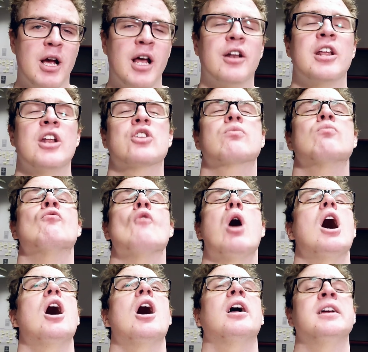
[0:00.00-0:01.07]
and then
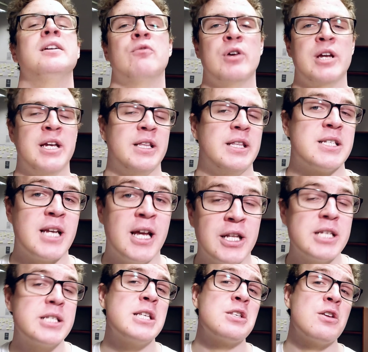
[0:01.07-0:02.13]
we eat this. And
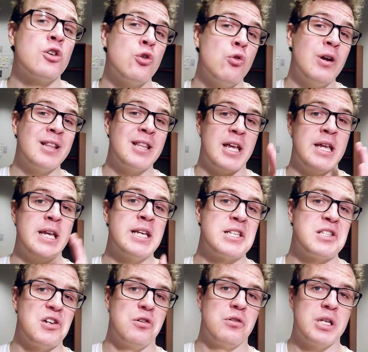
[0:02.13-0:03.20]
this is during the
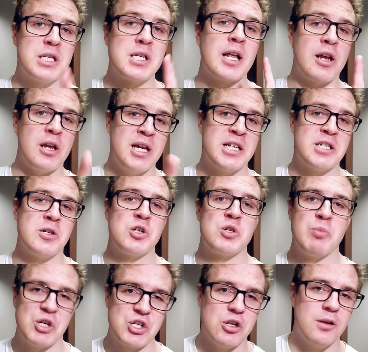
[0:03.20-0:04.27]
Easter. This is like Easter
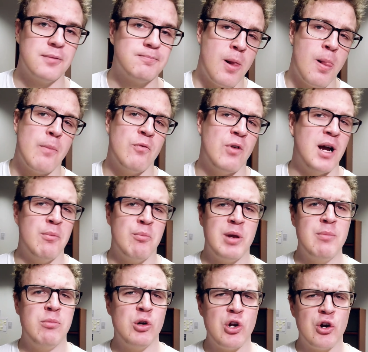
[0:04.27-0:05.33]
special. And
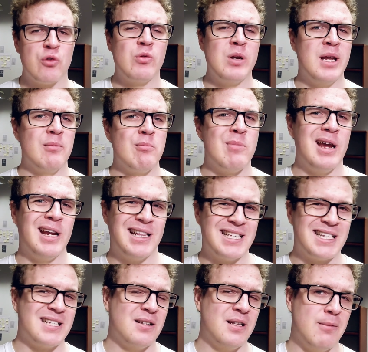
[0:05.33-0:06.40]
people don't really make
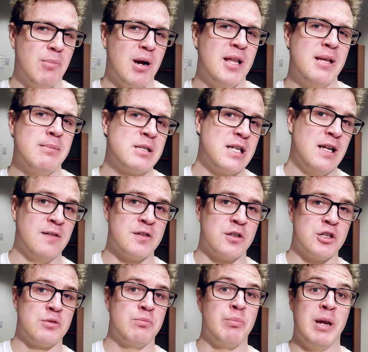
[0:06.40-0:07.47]
this by themselves
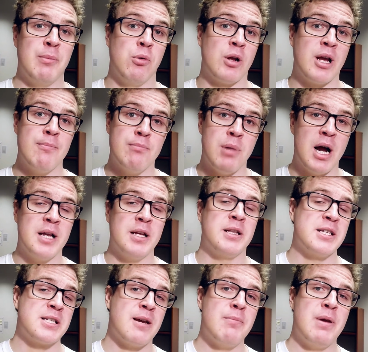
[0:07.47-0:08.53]
because people can buy it.
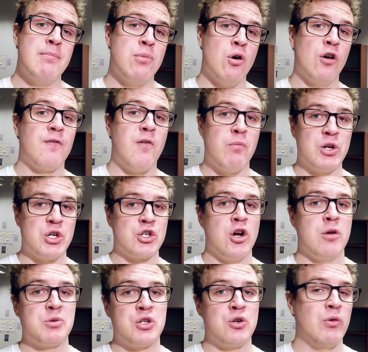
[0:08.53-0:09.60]
This can be bought from the
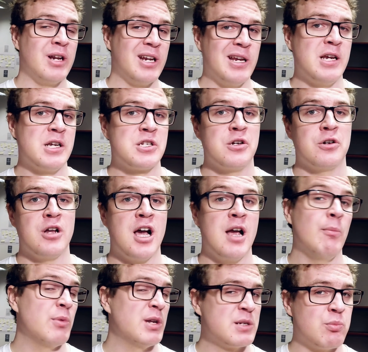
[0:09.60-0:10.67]
shops during Easter
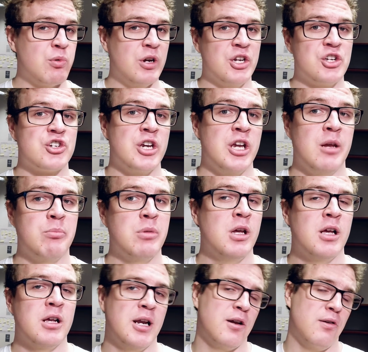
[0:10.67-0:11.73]
time. It's pretty cheap.
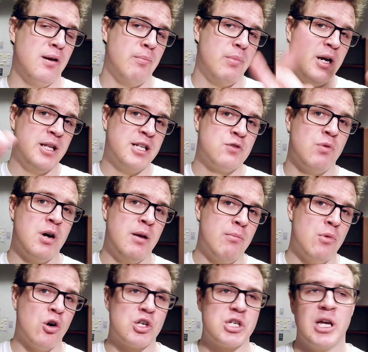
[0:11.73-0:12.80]
Like you can buy this one
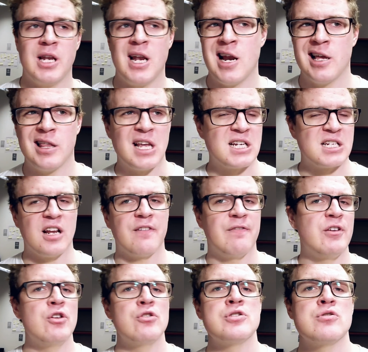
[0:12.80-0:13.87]
box. I don't know, I think it's like a
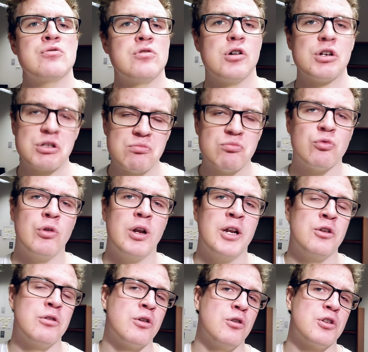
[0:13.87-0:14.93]
few euros.
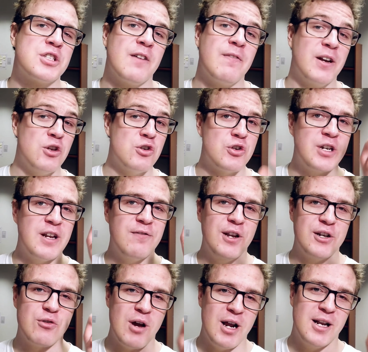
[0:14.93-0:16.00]
Really good stuff. And you should
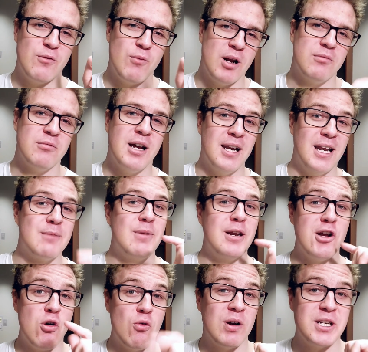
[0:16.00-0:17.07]
definitely try that one and let me
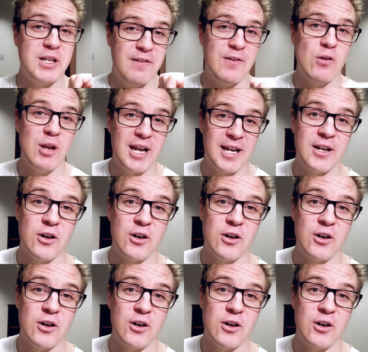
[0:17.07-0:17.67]
know what if you like it